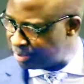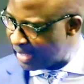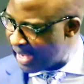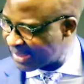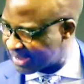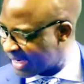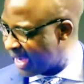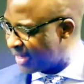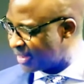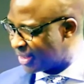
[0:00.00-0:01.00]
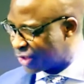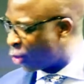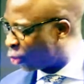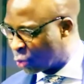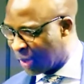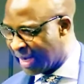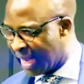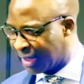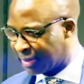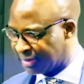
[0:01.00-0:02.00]
Lay aside this old way
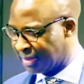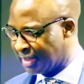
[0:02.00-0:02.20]
now.